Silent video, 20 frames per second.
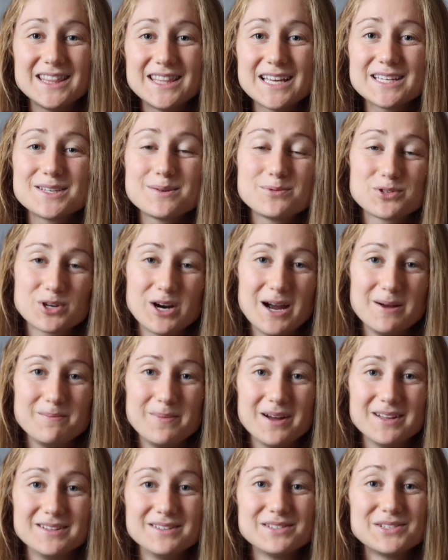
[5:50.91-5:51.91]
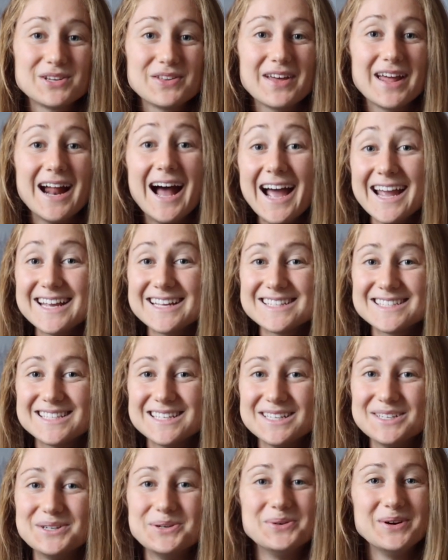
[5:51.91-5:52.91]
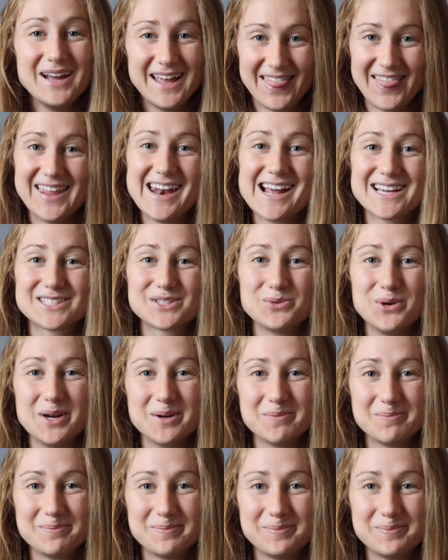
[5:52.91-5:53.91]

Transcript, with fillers: that subscribe button so that I can see you in the next one.